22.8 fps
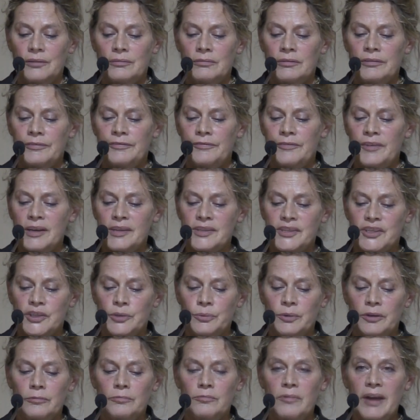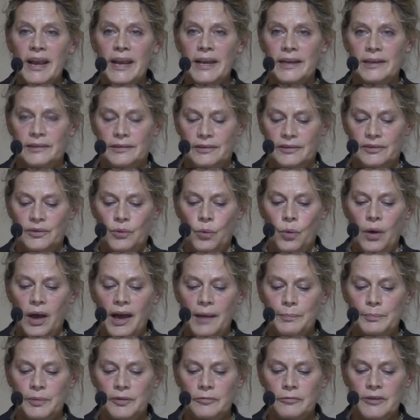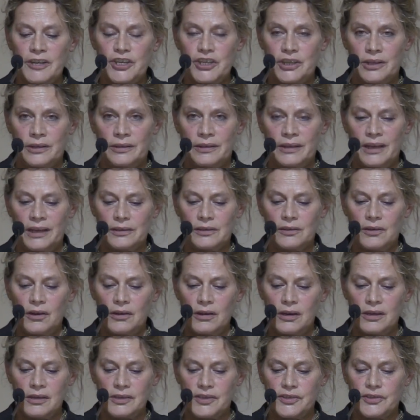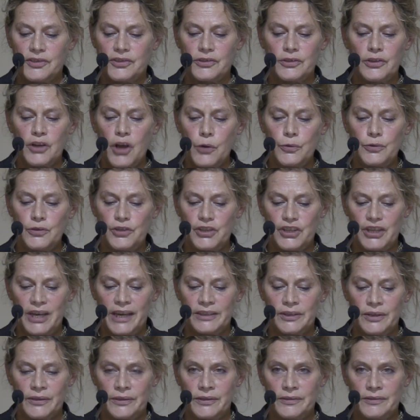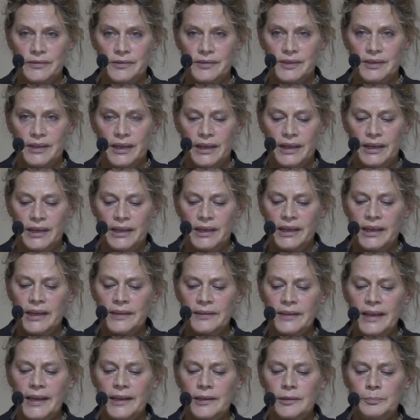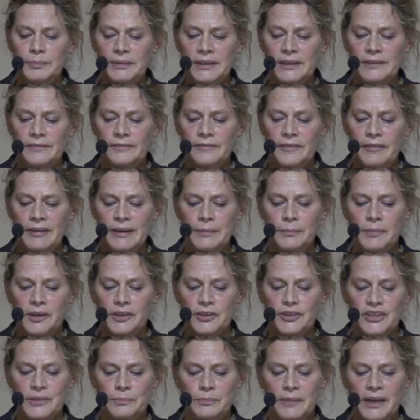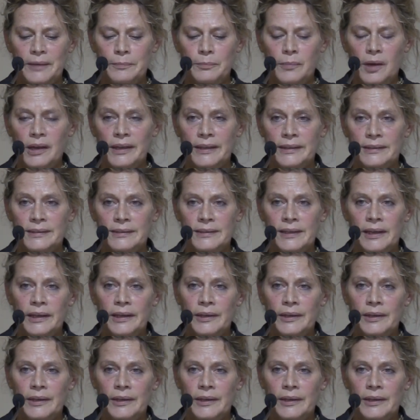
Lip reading: refers to a wraith or apparition that casts no shadows, and that'll be very much in my mind